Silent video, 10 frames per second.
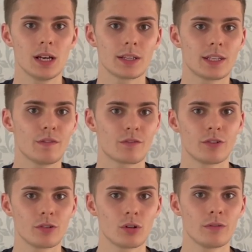
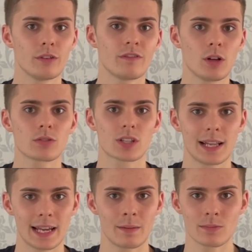different other false
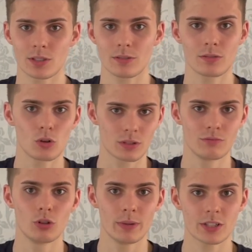claims and utter
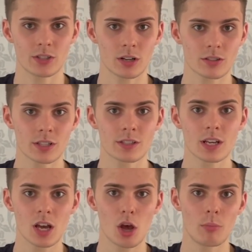rubbish nonsense,
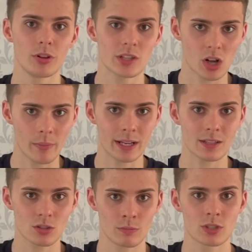but this comment
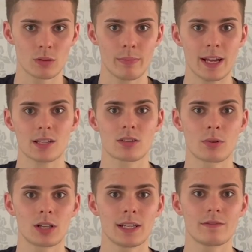sums it up best. So I'm
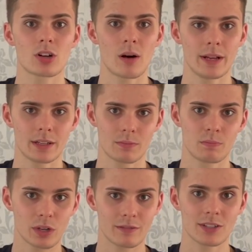going to leave the comment
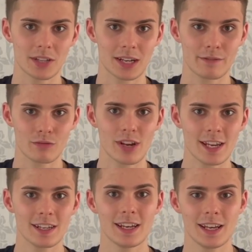briefly so you can have a
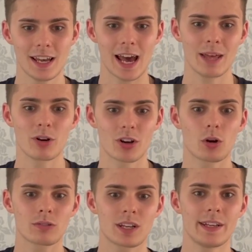read, and then we're going to go
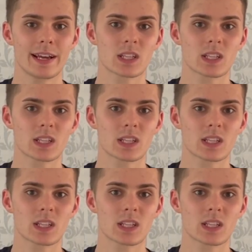into the next